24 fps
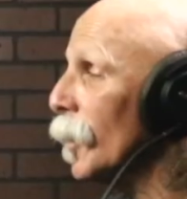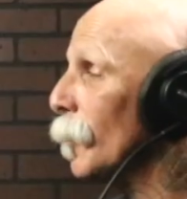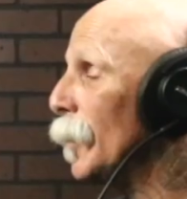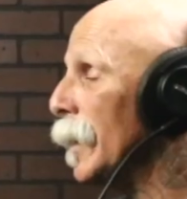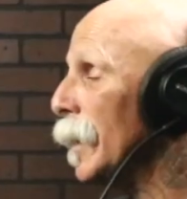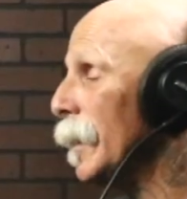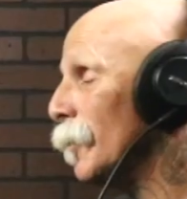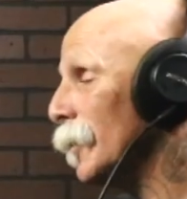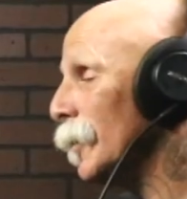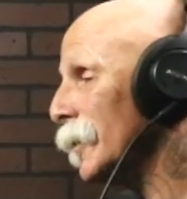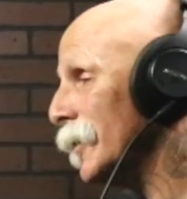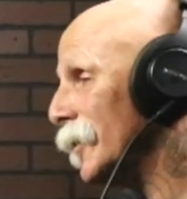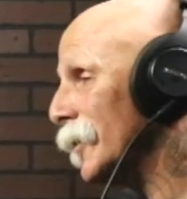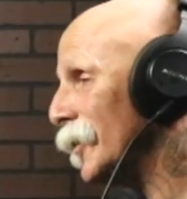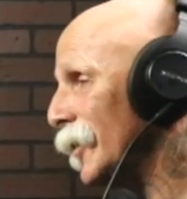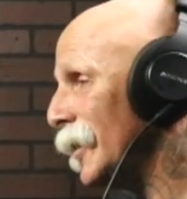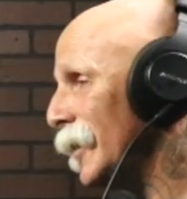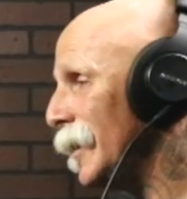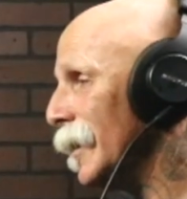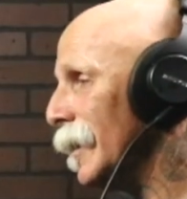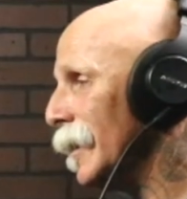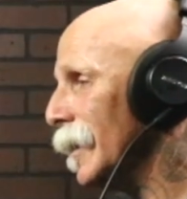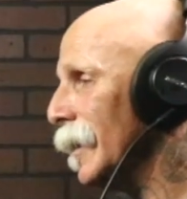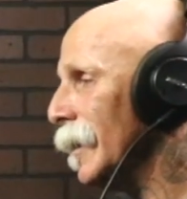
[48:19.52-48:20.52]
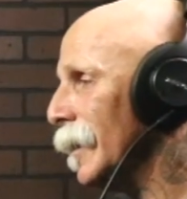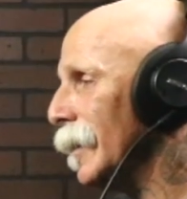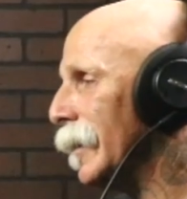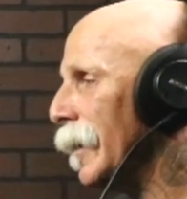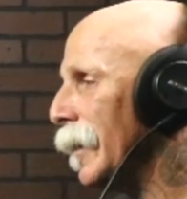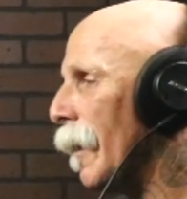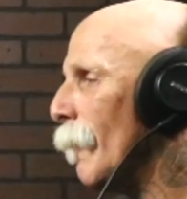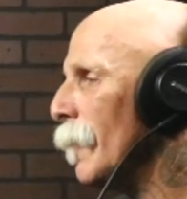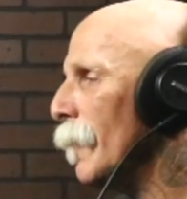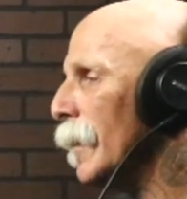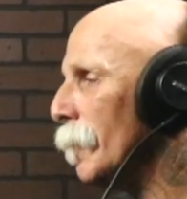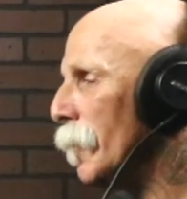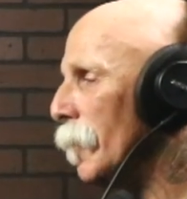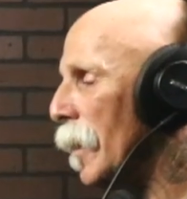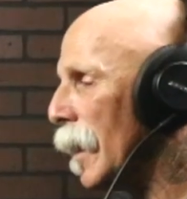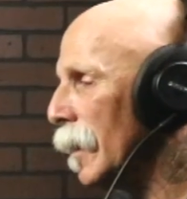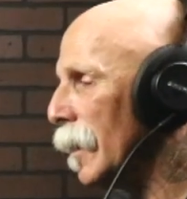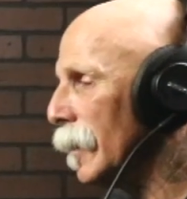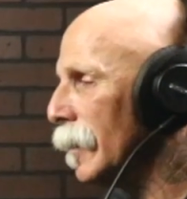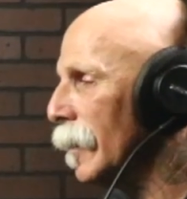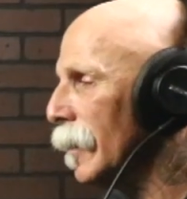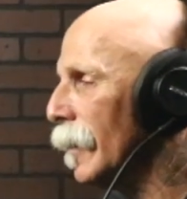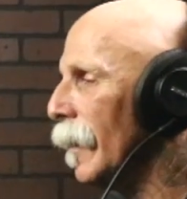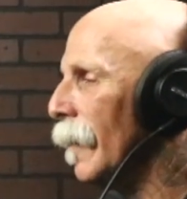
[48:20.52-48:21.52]
people to see it and tell me
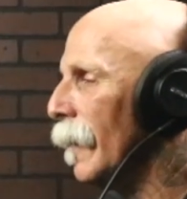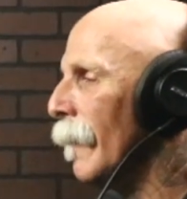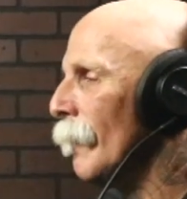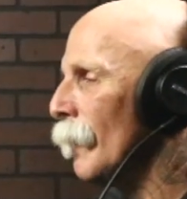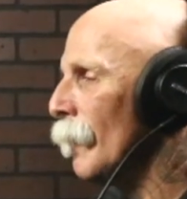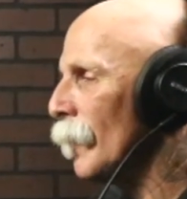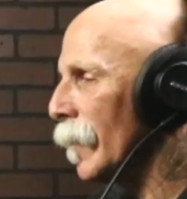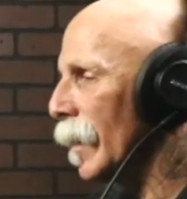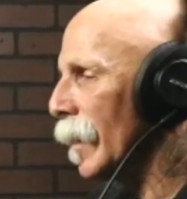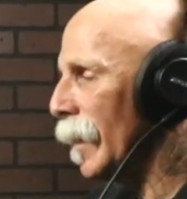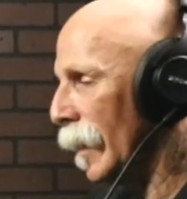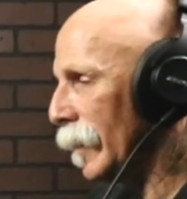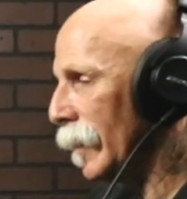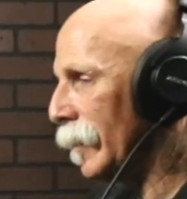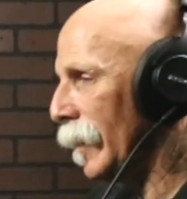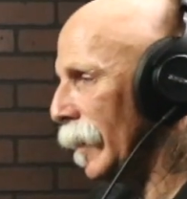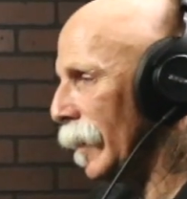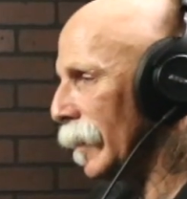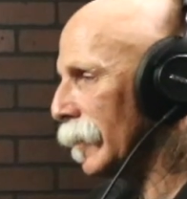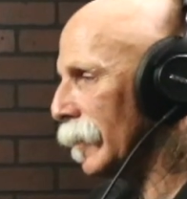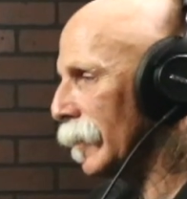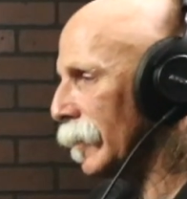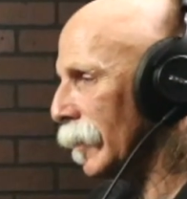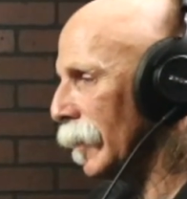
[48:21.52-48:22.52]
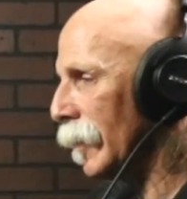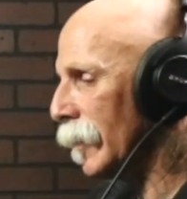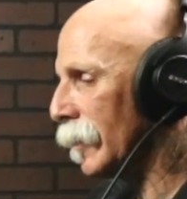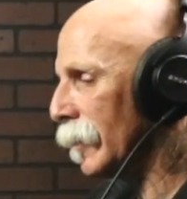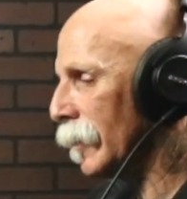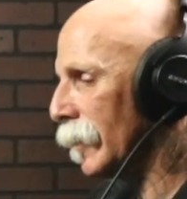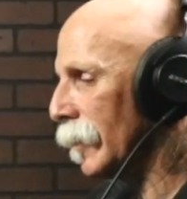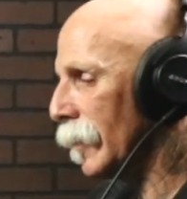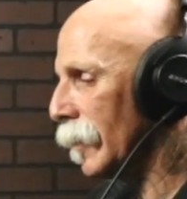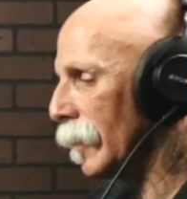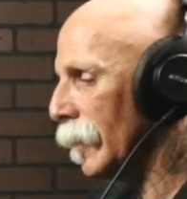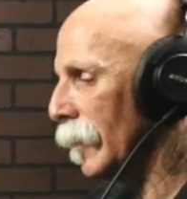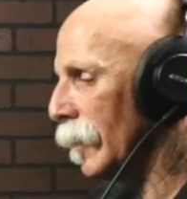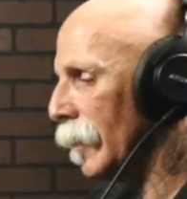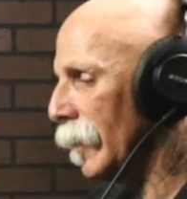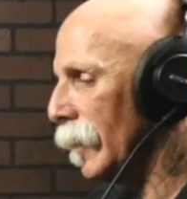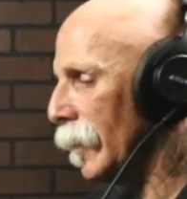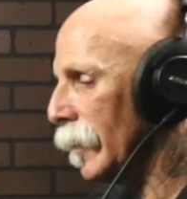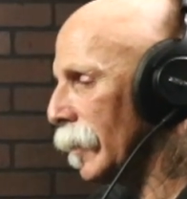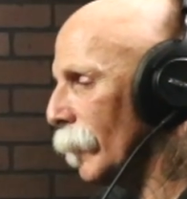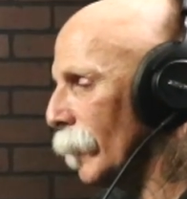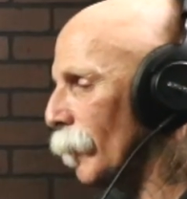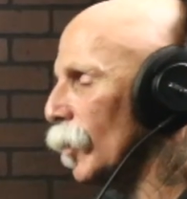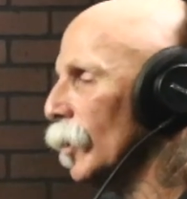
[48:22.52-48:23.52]
about it,
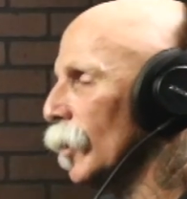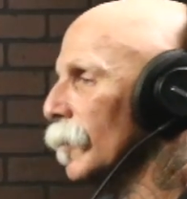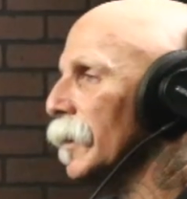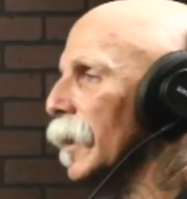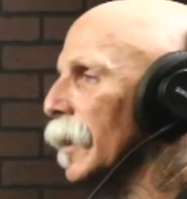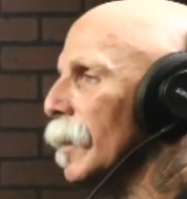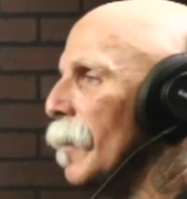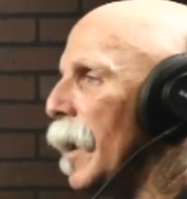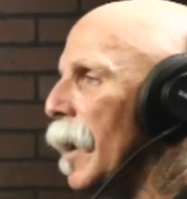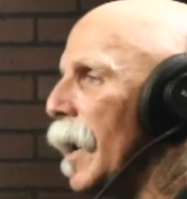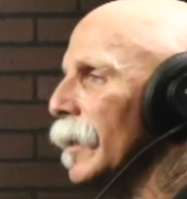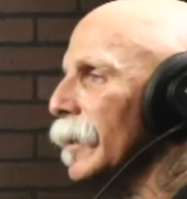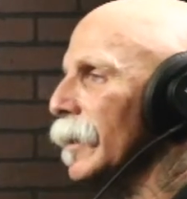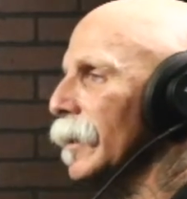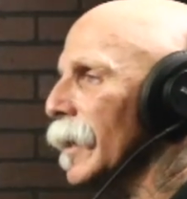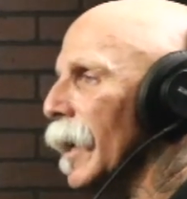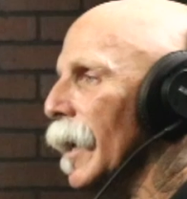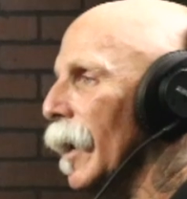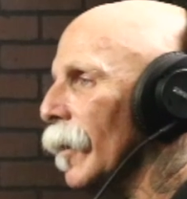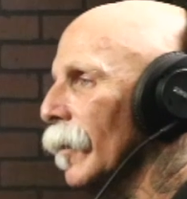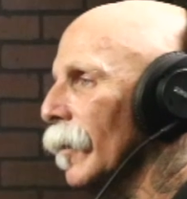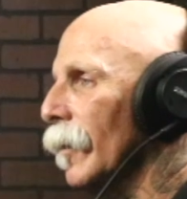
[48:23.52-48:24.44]
it's a proven commodity now.